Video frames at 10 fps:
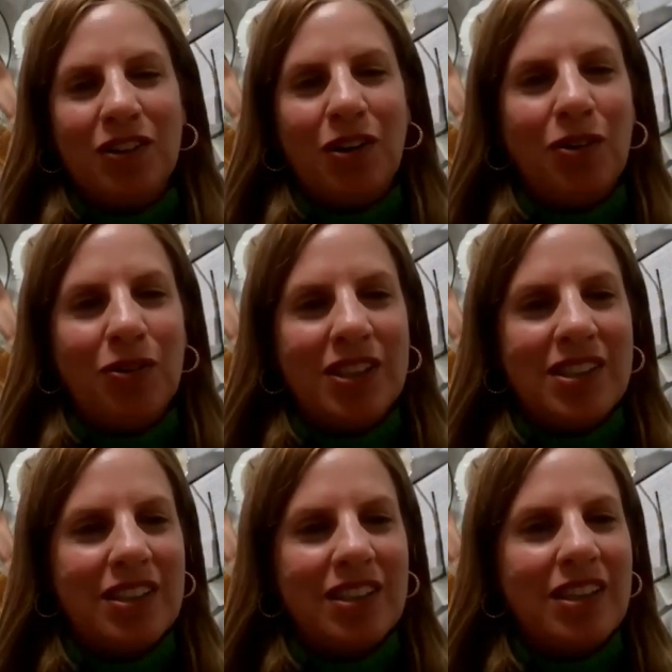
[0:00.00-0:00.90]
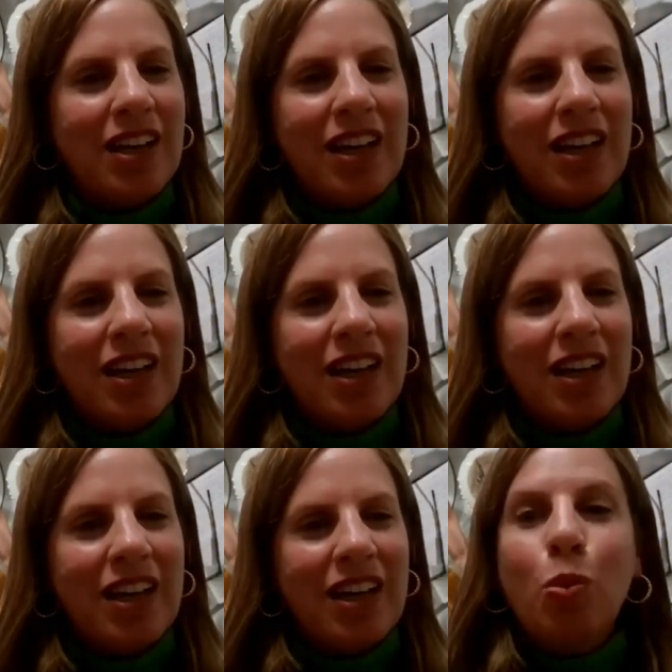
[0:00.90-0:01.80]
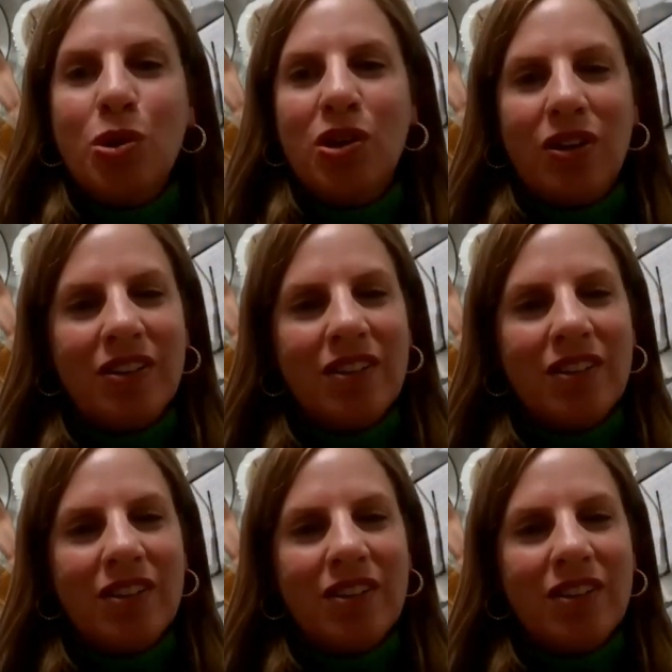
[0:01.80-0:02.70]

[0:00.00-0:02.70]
Mm. You know, mm. it's it's a whole world